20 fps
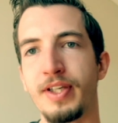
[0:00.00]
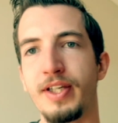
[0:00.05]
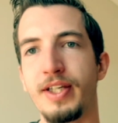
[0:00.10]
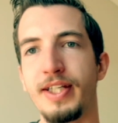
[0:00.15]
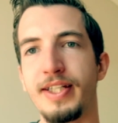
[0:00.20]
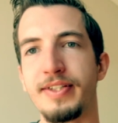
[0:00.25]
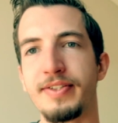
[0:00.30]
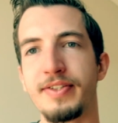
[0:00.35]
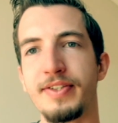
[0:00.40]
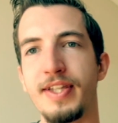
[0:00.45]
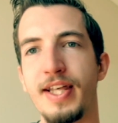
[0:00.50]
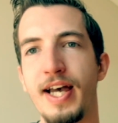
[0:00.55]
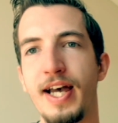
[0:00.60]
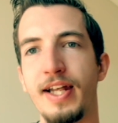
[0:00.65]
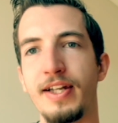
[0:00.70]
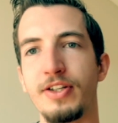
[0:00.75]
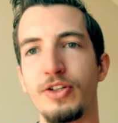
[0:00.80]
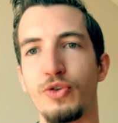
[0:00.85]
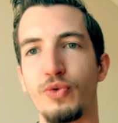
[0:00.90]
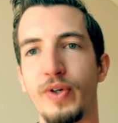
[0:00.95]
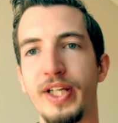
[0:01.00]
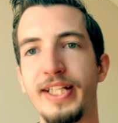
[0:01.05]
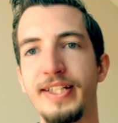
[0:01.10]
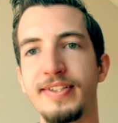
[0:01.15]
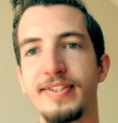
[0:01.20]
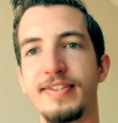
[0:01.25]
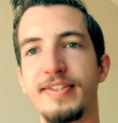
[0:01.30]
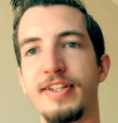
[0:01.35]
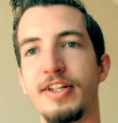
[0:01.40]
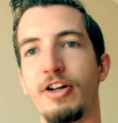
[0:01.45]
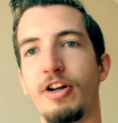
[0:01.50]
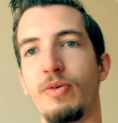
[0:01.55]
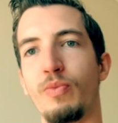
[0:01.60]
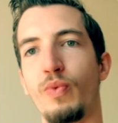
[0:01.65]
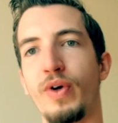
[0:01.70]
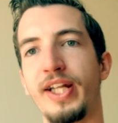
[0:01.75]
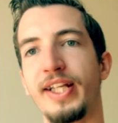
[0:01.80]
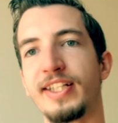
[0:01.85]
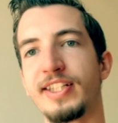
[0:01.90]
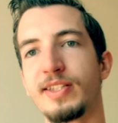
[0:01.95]
is that Green's theorem,
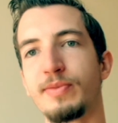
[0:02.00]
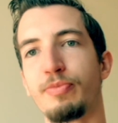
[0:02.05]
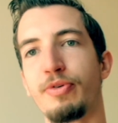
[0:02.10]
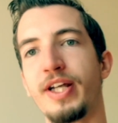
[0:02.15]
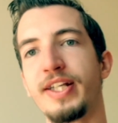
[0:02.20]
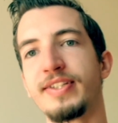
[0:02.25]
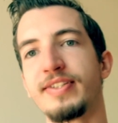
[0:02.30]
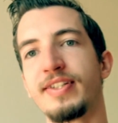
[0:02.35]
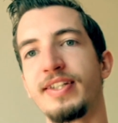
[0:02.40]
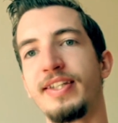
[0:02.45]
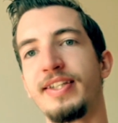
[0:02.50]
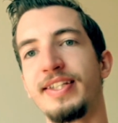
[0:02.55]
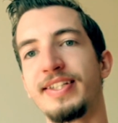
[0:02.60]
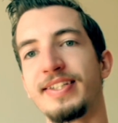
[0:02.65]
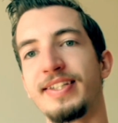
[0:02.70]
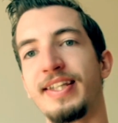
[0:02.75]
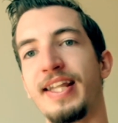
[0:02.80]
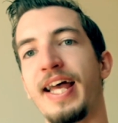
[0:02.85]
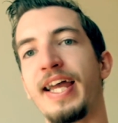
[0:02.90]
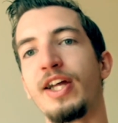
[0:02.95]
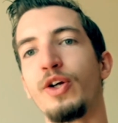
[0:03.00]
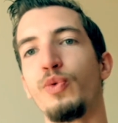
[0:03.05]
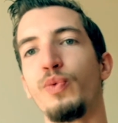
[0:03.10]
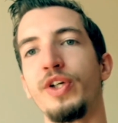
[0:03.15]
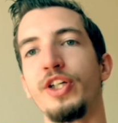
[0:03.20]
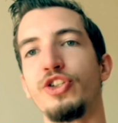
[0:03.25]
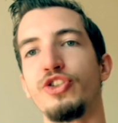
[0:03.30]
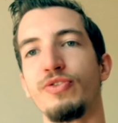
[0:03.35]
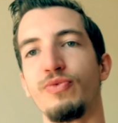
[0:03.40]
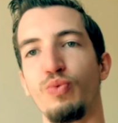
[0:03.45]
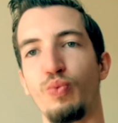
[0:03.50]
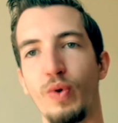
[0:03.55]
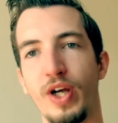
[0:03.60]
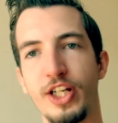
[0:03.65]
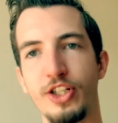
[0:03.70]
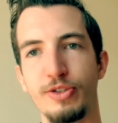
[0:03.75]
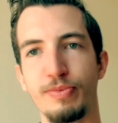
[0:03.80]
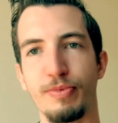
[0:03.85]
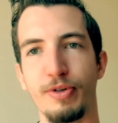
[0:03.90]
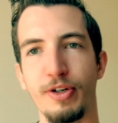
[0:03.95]
when expressed in this language of
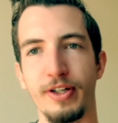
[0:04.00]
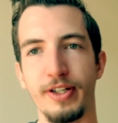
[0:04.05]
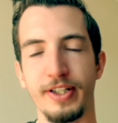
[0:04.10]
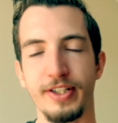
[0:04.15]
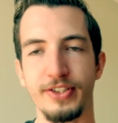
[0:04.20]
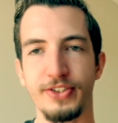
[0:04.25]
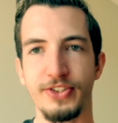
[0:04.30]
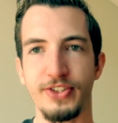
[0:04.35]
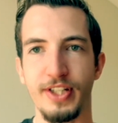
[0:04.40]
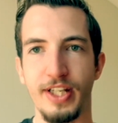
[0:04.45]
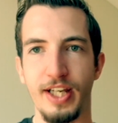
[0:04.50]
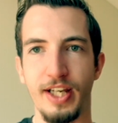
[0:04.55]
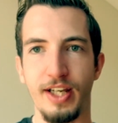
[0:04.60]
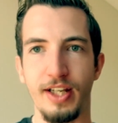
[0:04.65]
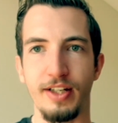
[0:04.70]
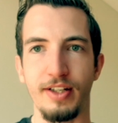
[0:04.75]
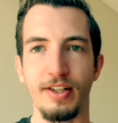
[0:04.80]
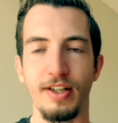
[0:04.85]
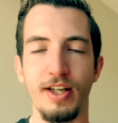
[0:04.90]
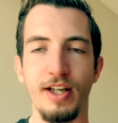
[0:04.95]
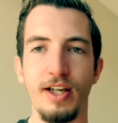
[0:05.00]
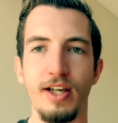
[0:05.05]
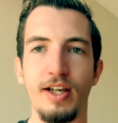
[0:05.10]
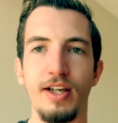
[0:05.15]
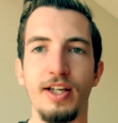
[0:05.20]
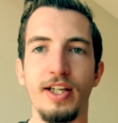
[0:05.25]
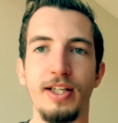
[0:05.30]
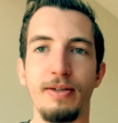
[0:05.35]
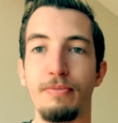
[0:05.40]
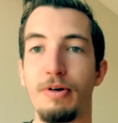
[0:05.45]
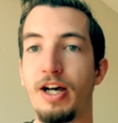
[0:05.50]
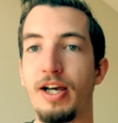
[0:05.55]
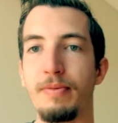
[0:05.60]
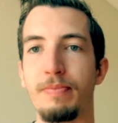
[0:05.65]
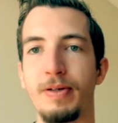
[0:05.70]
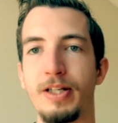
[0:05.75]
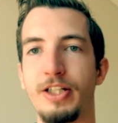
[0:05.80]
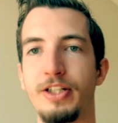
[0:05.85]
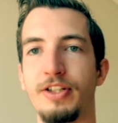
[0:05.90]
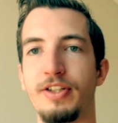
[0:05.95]
wedge products and in my
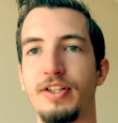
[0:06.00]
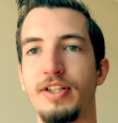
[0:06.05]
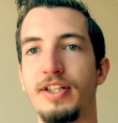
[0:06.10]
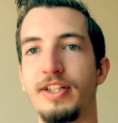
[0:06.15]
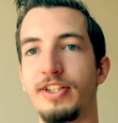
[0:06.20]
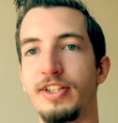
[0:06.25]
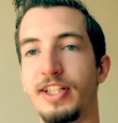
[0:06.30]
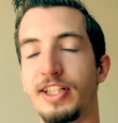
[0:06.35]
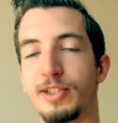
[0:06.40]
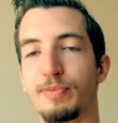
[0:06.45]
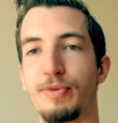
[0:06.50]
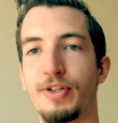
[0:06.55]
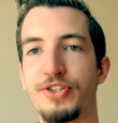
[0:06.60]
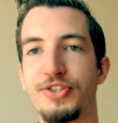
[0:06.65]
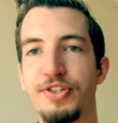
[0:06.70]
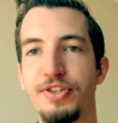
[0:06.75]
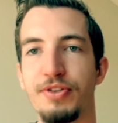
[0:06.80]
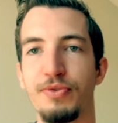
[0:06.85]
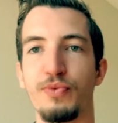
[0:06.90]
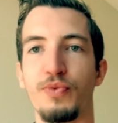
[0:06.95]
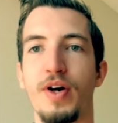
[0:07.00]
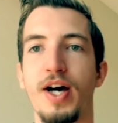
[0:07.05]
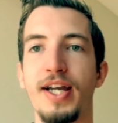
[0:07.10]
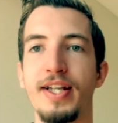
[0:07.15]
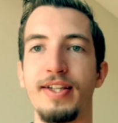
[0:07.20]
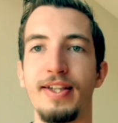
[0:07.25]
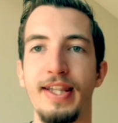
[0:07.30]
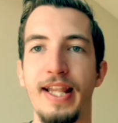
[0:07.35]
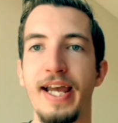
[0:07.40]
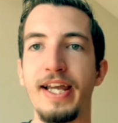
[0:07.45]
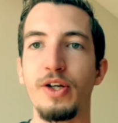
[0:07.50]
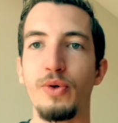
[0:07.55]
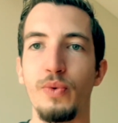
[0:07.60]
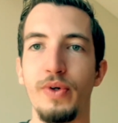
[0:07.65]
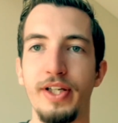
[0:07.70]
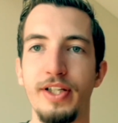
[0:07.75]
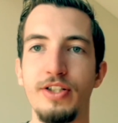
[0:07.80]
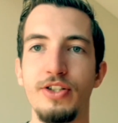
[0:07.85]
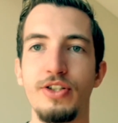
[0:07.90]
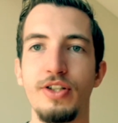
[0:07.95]
opinion, in, expressed in the right
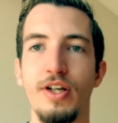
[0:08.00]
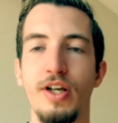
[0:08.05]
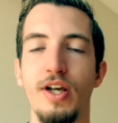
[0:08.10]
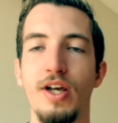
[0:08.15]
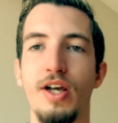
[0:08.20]
language,